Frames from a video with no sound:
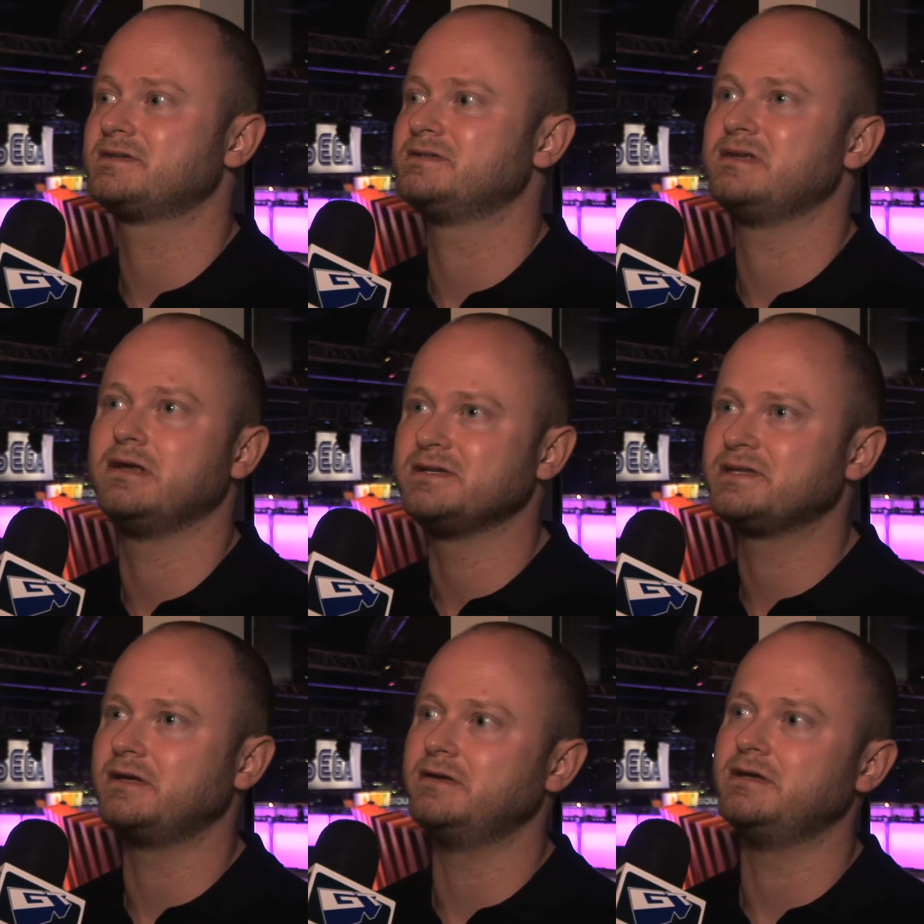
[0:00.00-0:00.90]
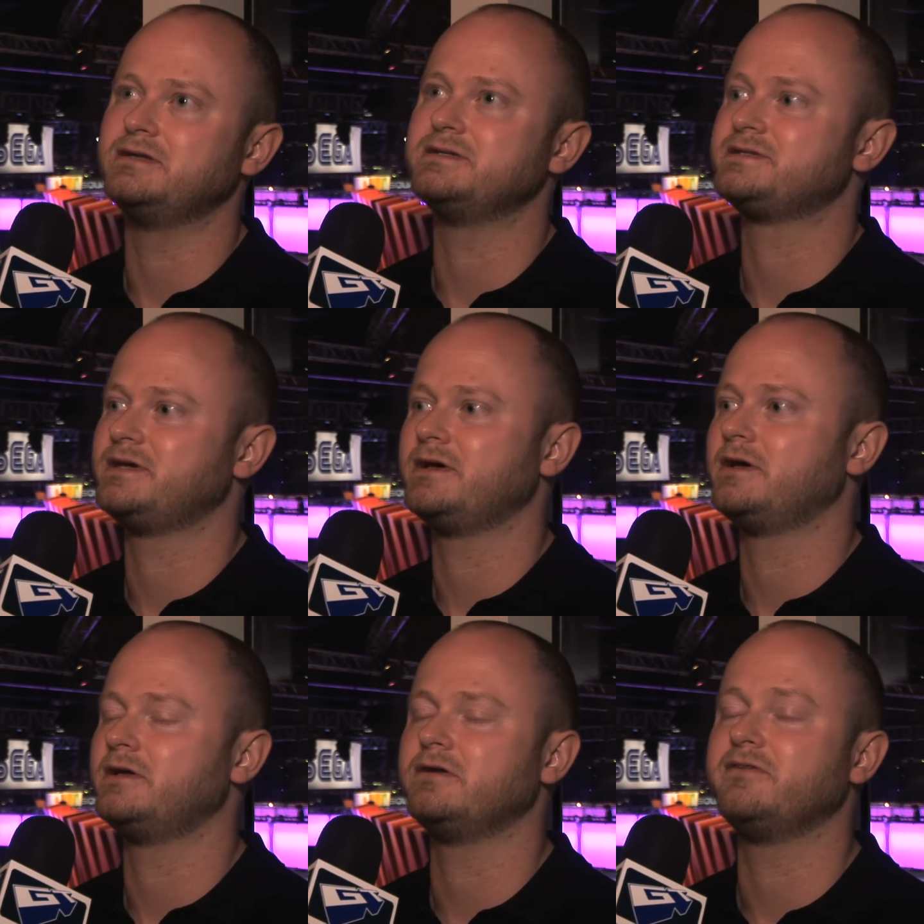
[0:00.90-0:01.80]
because the last thing you need is
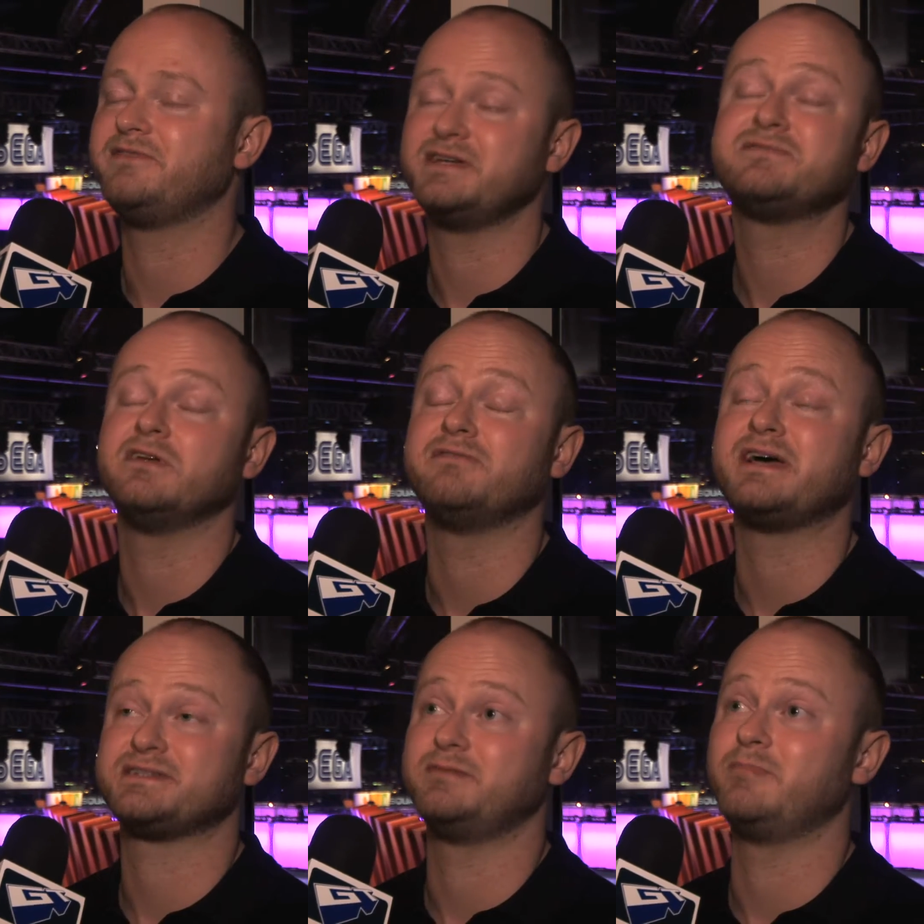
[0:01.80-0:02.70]
a face full of acid